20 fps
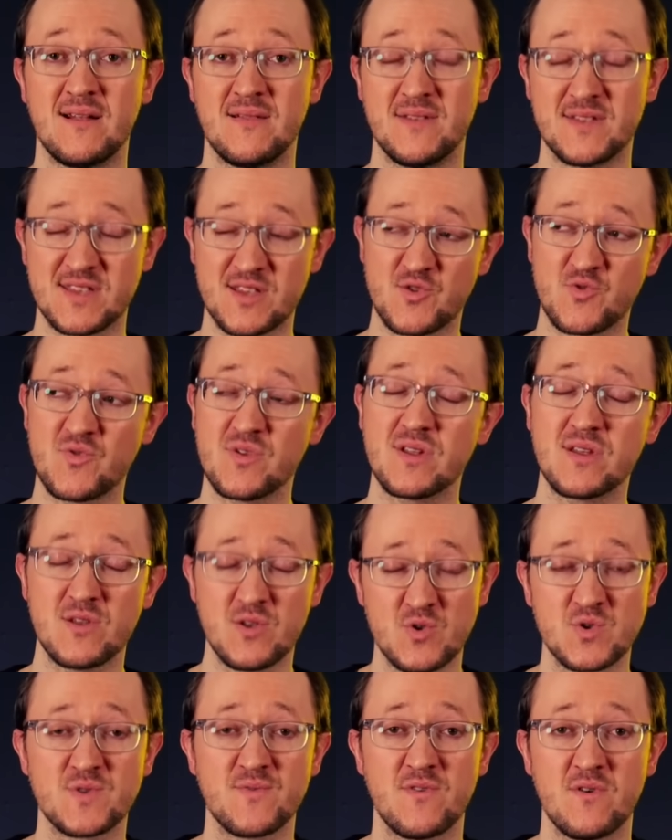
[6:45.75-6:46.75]
This is really
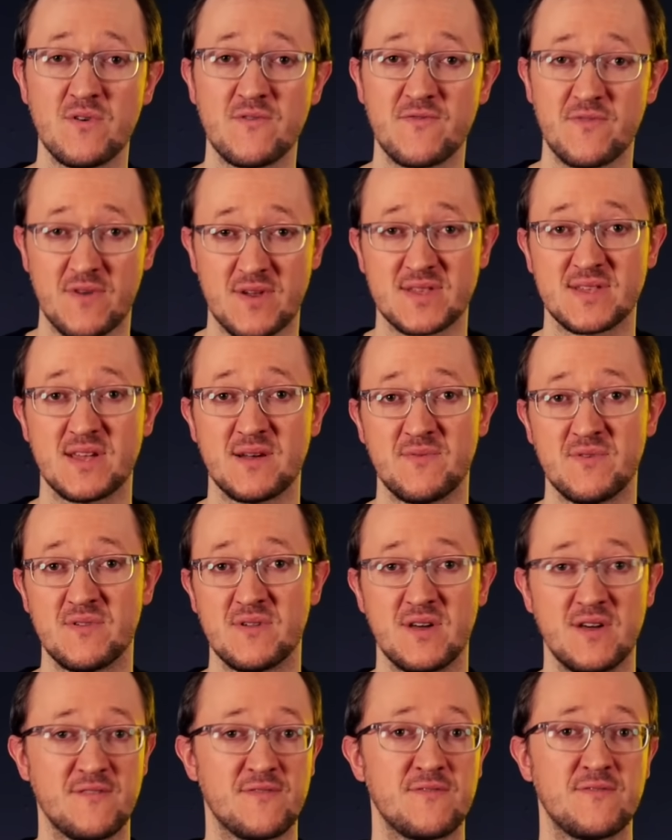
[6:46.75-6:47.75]
useful, for example,
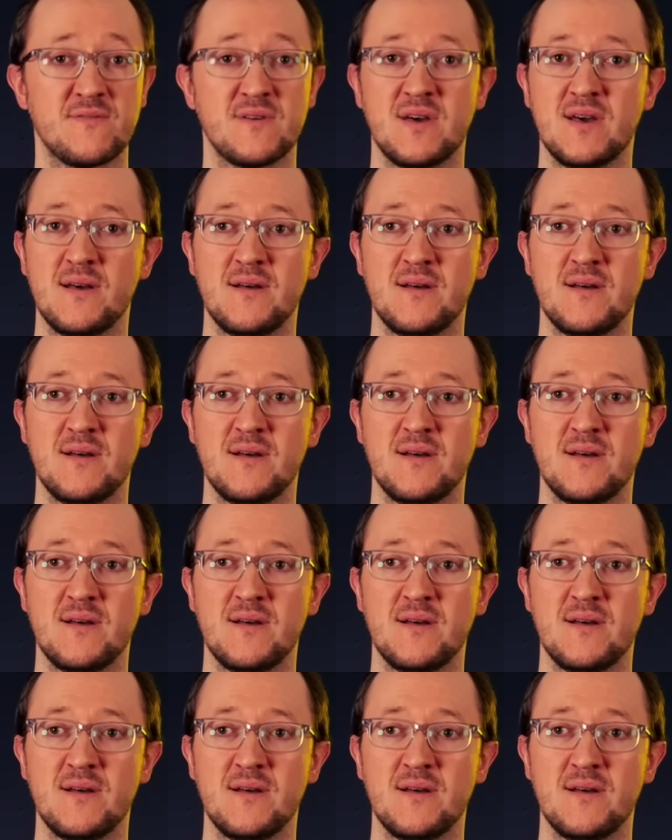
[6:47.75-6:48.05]
if